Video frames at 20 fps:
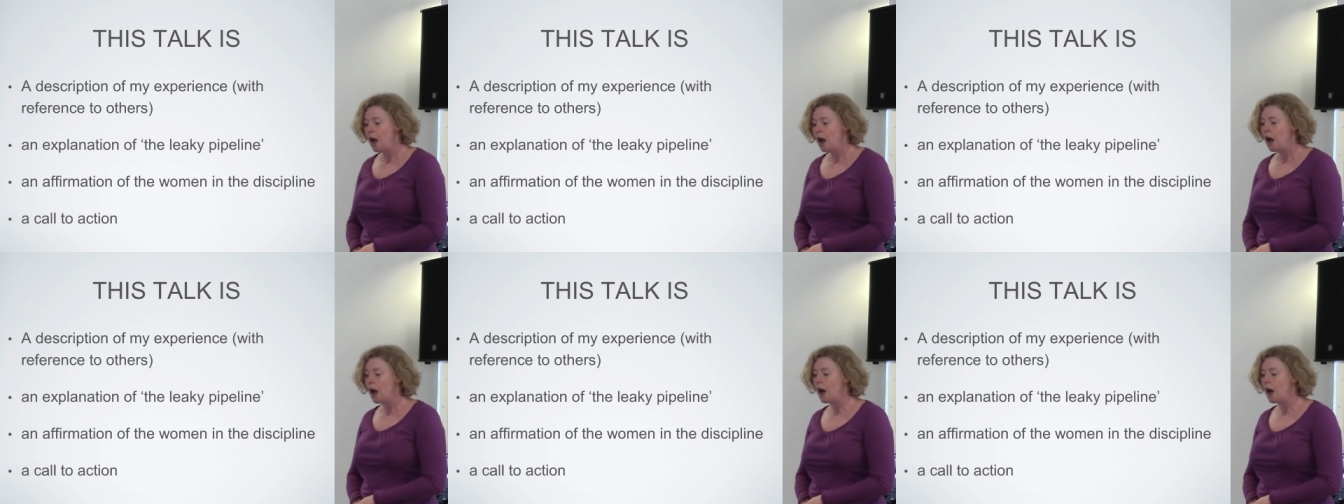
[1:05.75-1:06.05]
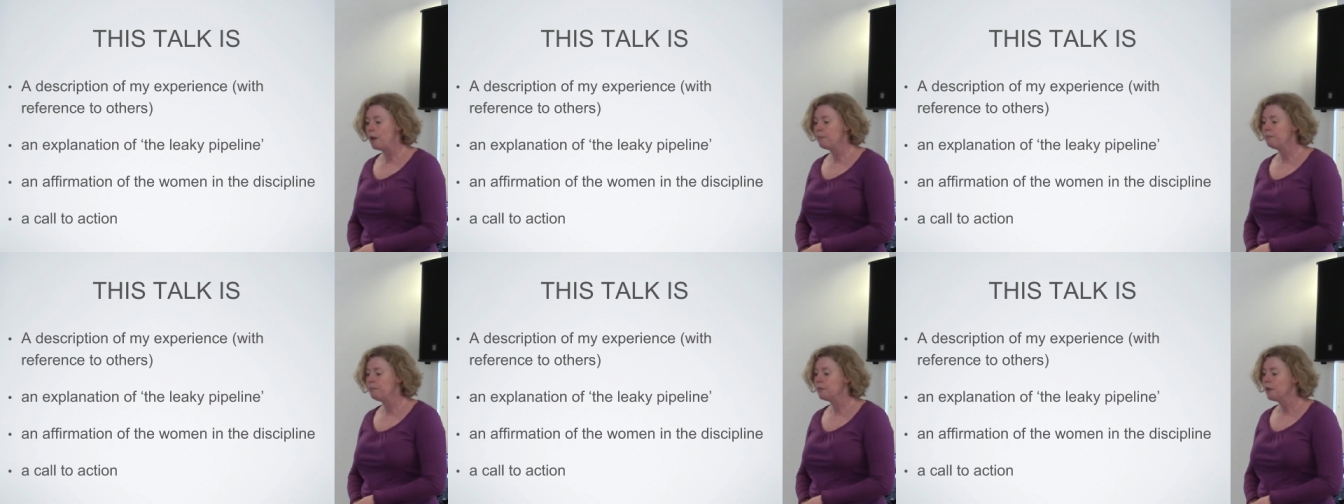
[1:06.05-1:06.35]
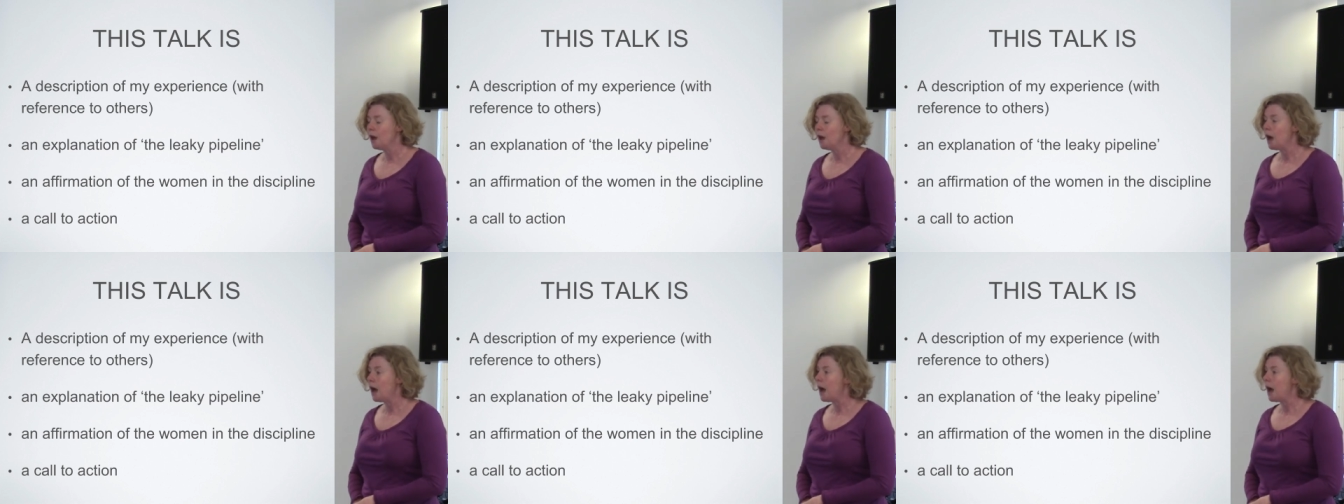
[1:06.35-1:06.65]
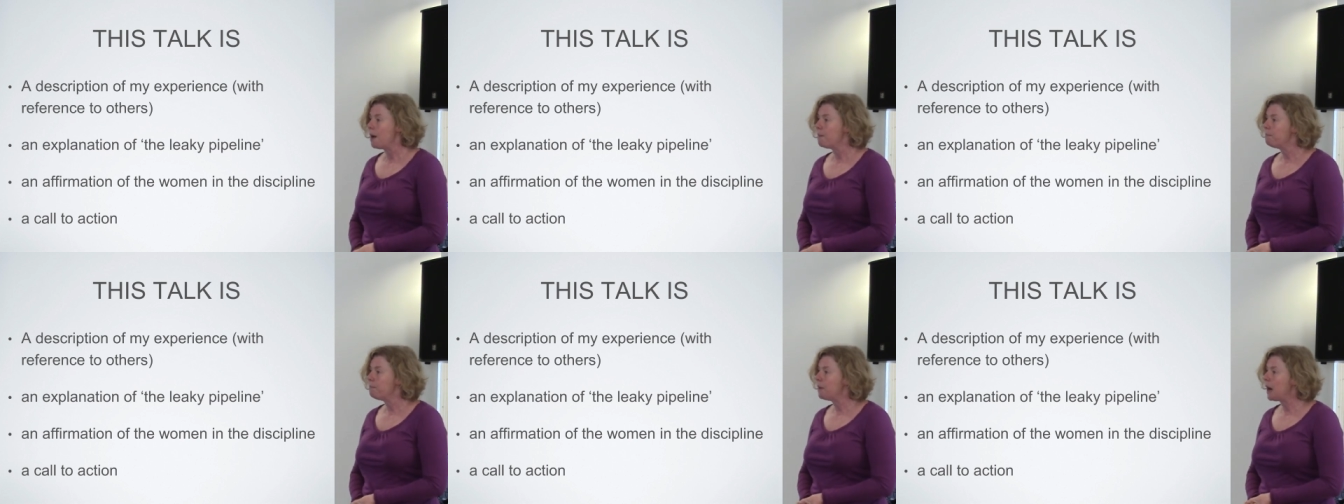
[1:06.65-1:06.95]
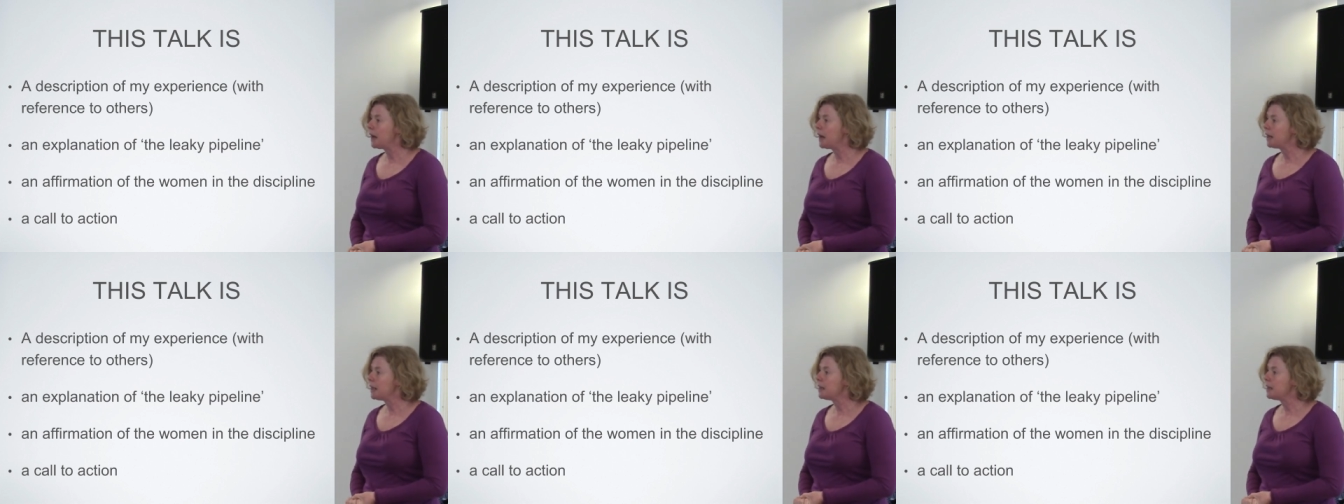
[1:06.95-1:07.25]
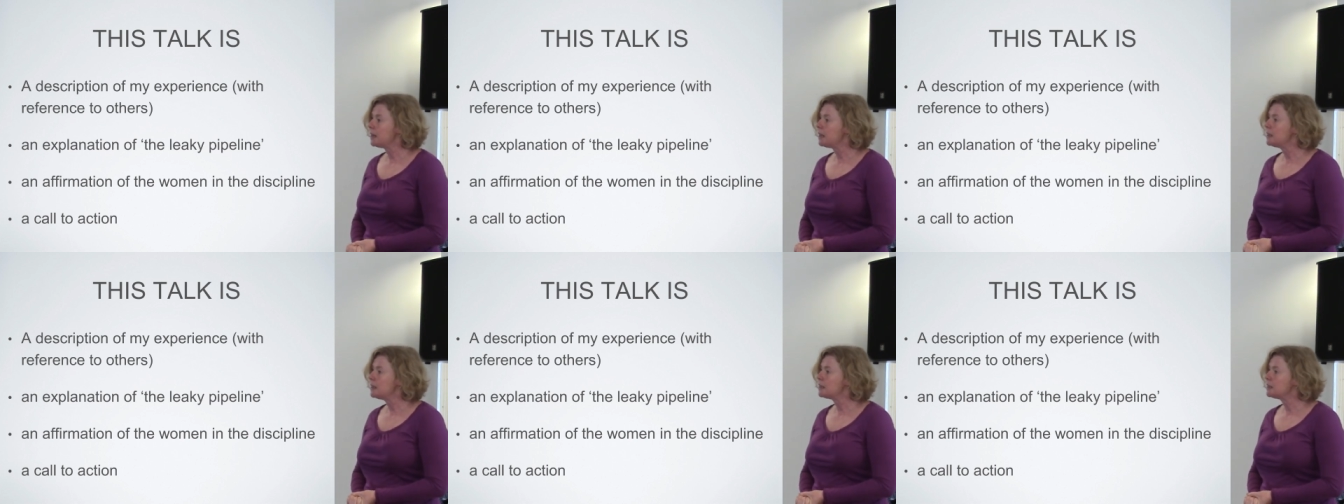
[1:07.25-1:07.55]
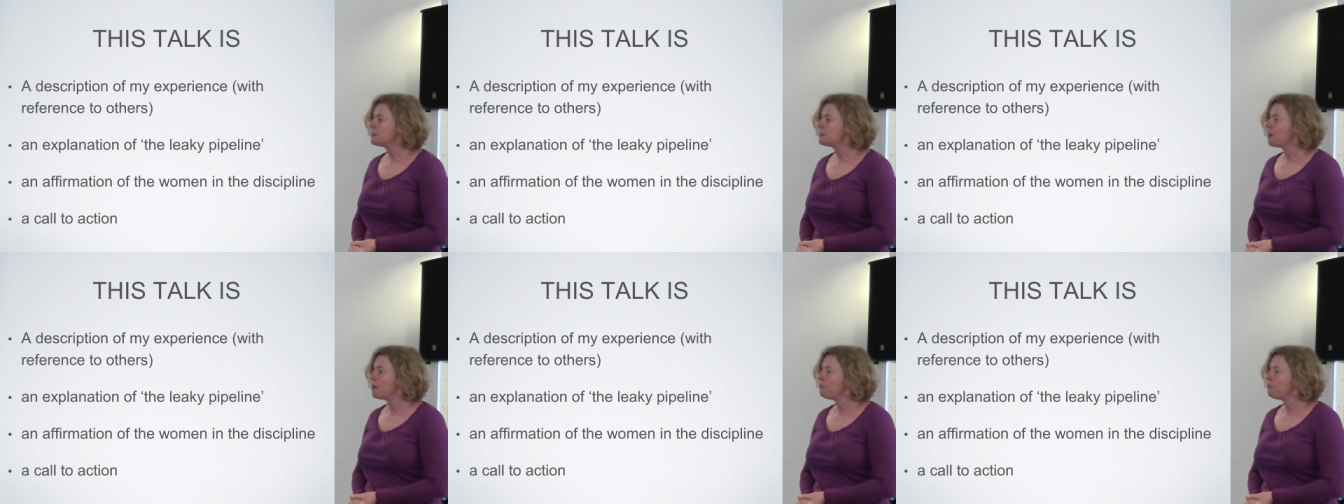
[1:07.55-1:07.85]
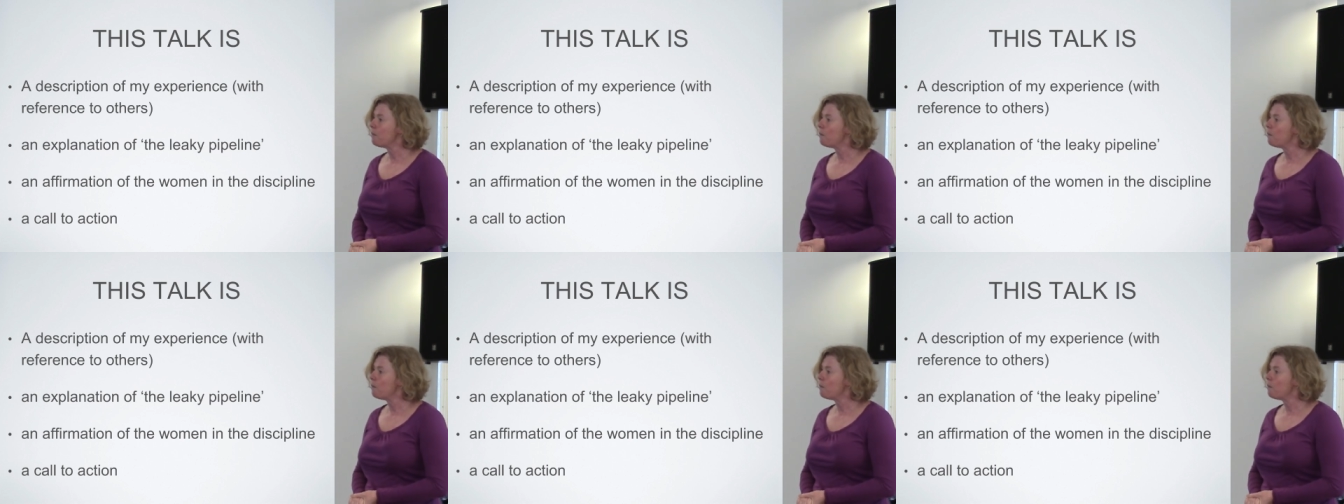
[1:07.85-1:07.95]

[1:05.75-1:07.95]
Um, but it is